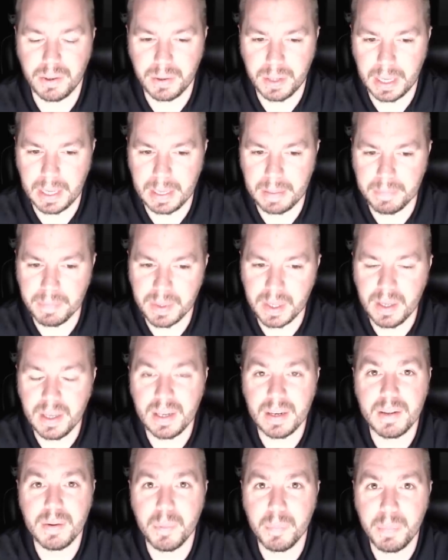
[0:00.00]
okay
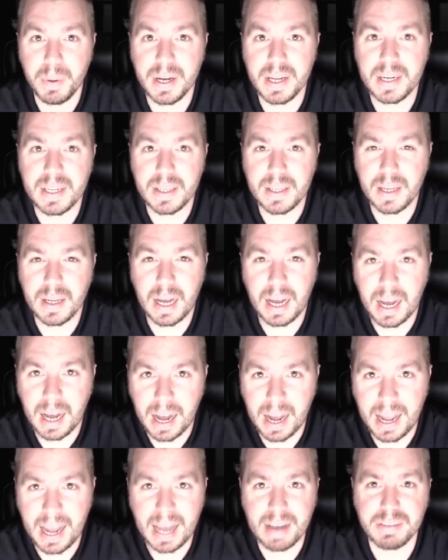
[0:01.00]
but
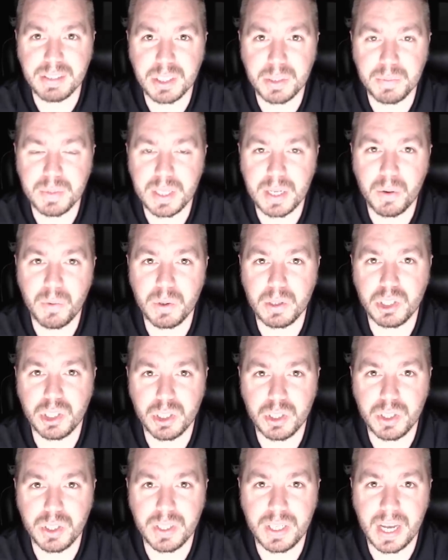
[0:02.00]
I have something I want to show
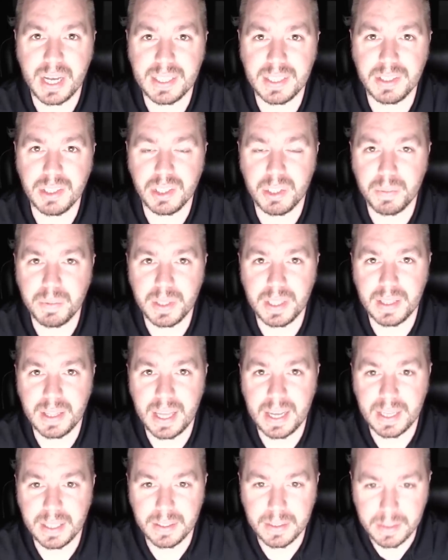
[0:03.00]
you guys and something
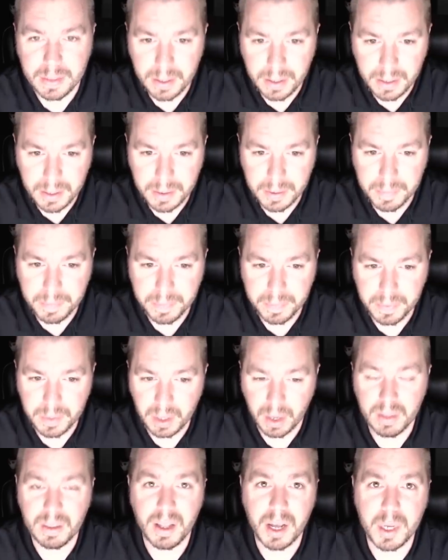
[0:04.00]
that uh,
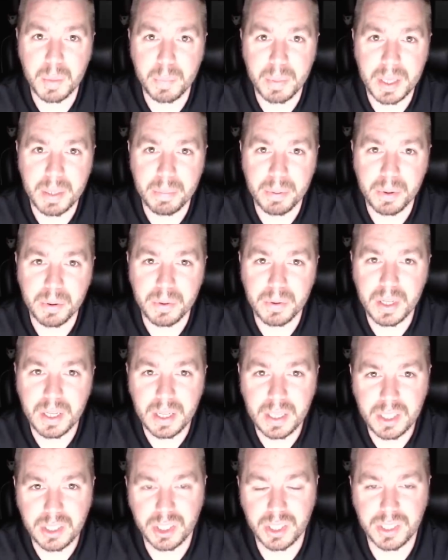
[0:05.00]
a lot of people
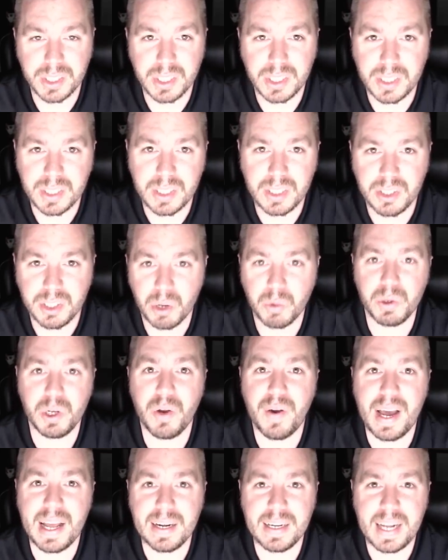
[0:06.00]
just don't know
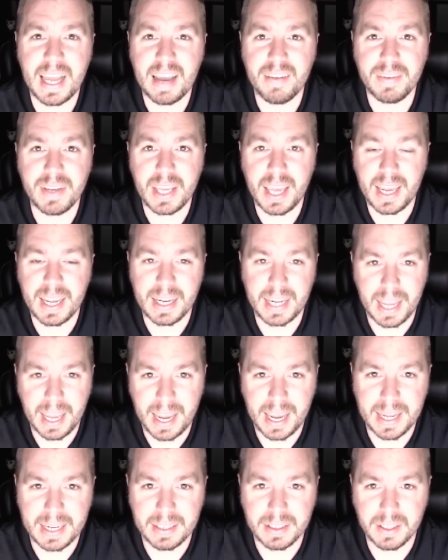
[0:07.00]
how to navigate
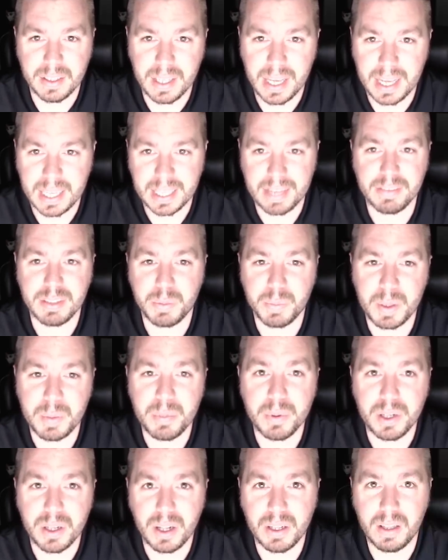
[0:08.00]
and it gives
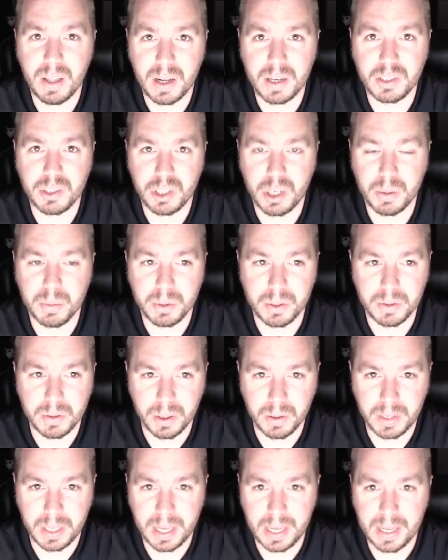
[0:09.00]
people a lot of trouble.
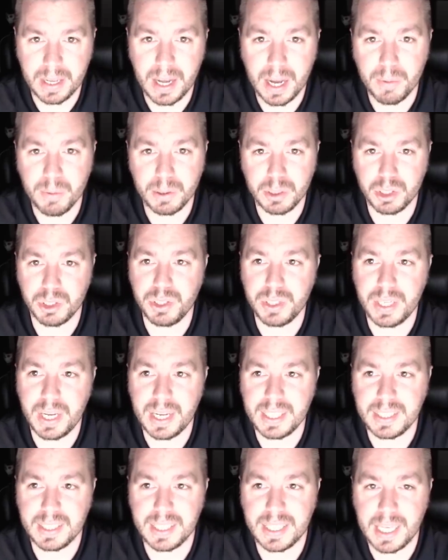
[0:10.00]
Okay, I want to show you
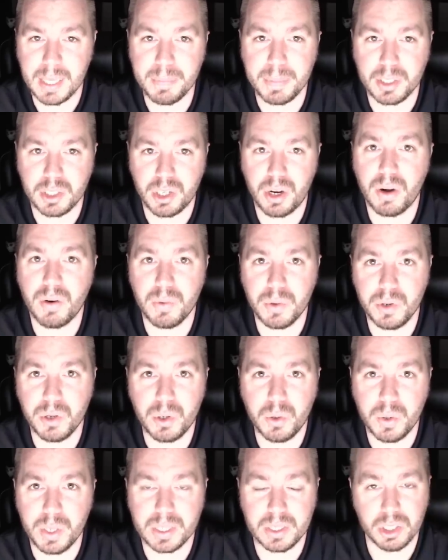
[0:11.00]
guys the Keepa chart real
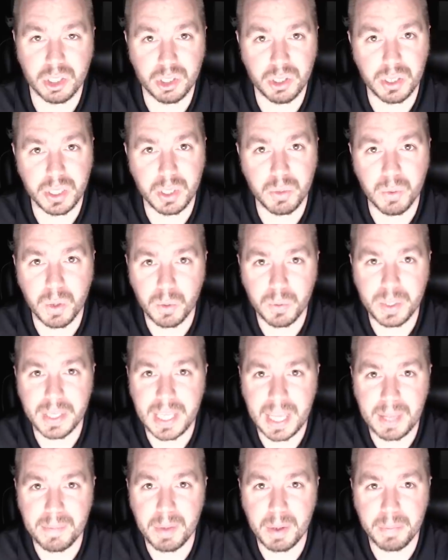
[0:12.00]
quick to show you what we
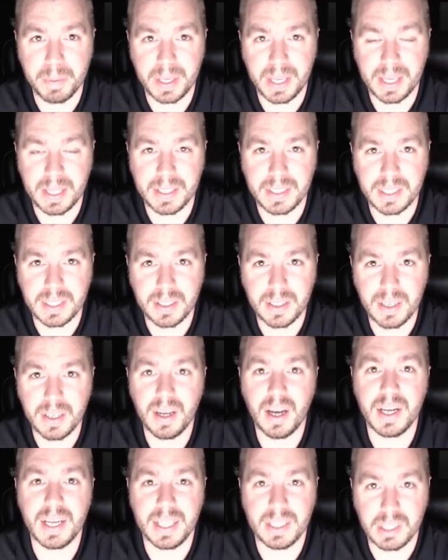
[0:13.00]
came up against
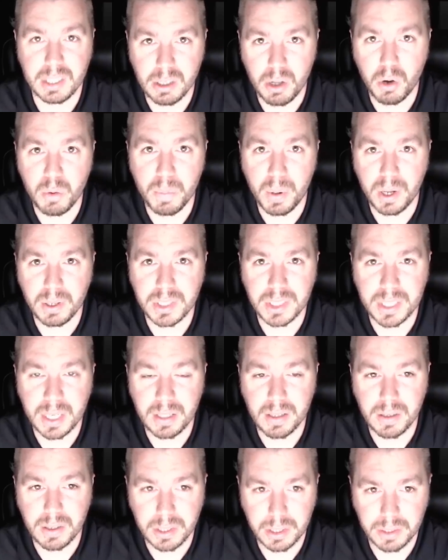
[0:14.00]
against low ball
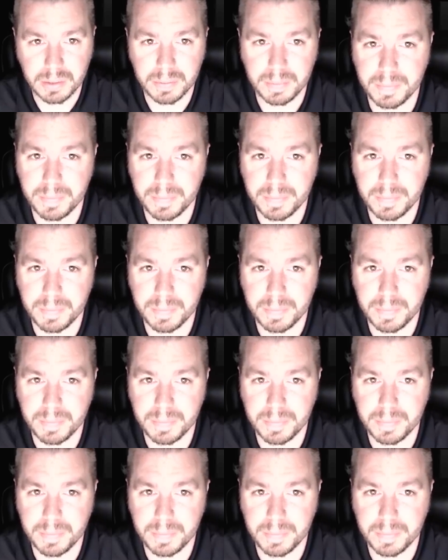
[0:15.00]
sellers.